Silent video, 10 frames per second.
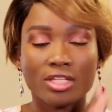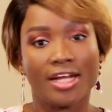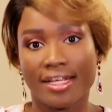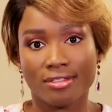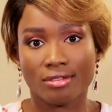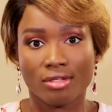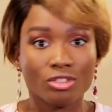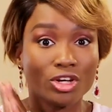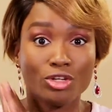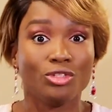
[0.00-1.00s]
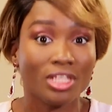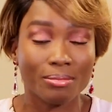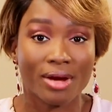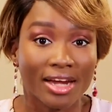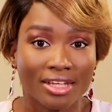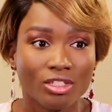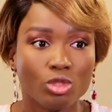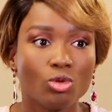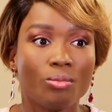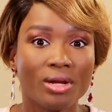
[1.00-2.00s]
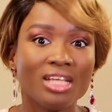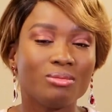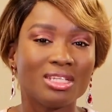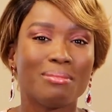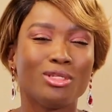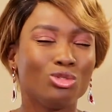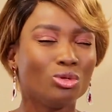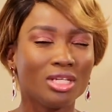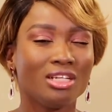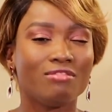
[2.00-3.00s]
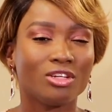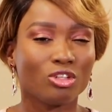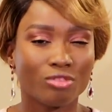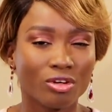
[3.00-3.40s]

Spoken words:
not a nice thing. It's not a good thing in pregnancy. So please don't take the infection